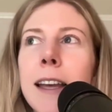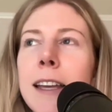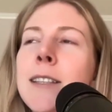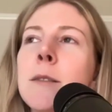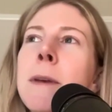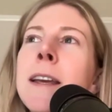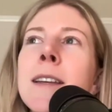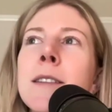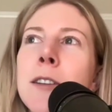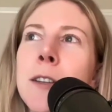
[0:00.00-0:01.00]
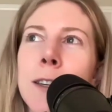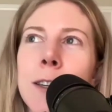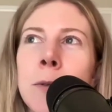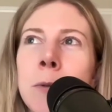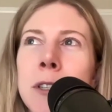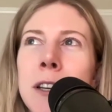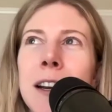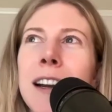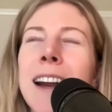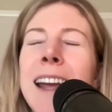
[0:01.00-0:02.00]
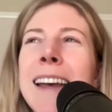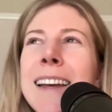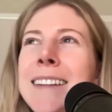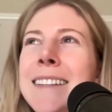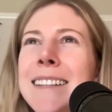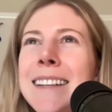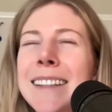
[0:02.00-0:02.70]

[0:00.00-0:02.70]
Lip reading: his biggest accuser, and